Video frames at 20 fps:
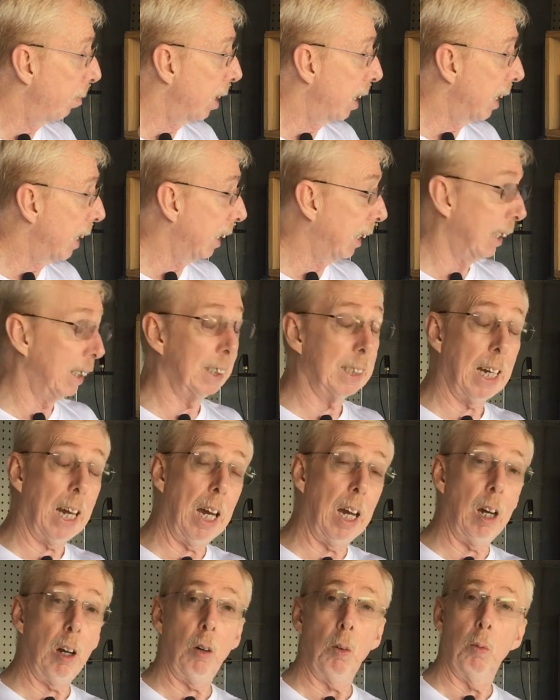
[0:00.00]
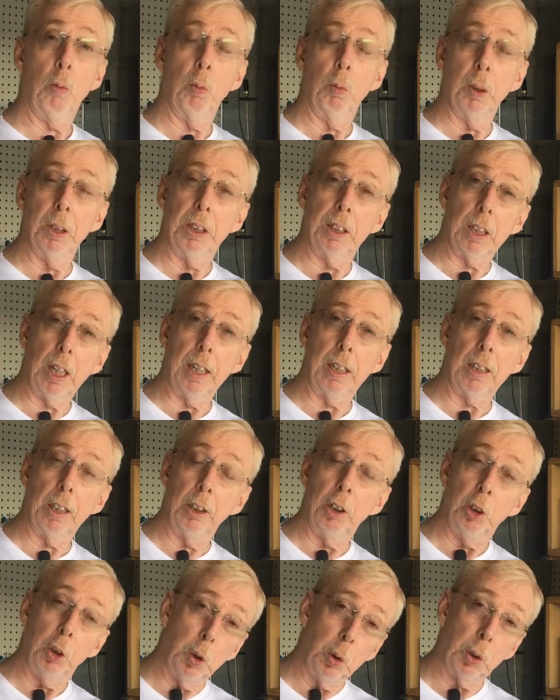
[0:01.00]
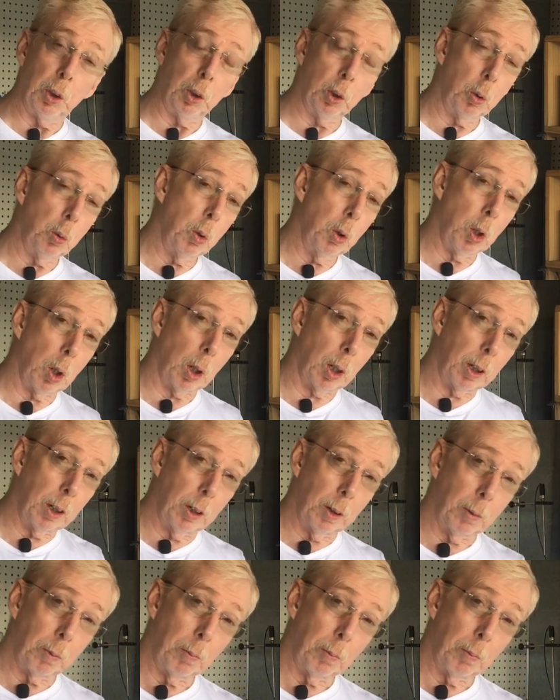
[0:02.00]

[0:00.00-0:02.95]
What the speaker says: this is how recycling used to work.